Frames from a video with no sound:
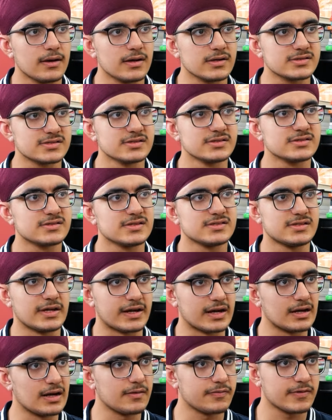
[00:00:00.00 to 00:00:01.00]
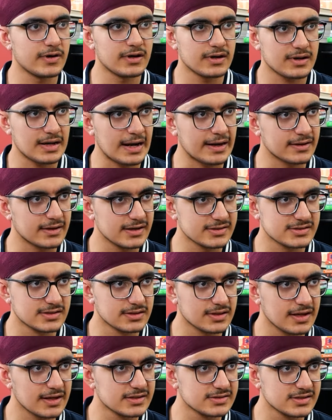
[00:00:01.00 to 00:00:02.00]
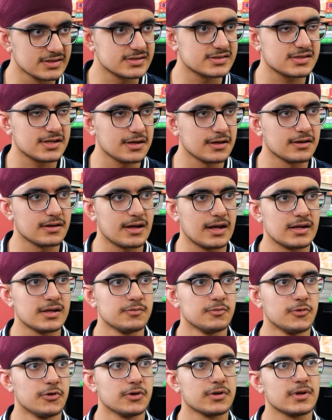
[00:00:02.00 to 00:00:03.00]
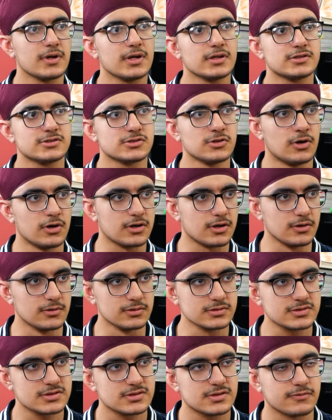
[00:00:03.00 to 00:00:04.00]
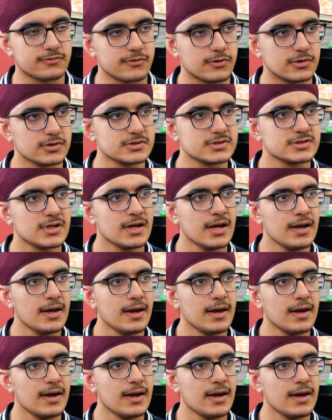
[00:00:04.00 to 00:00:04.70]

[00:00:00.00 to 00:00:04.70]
Since the second lieutenant rank doesn't exist here anymore, it's not used, of course.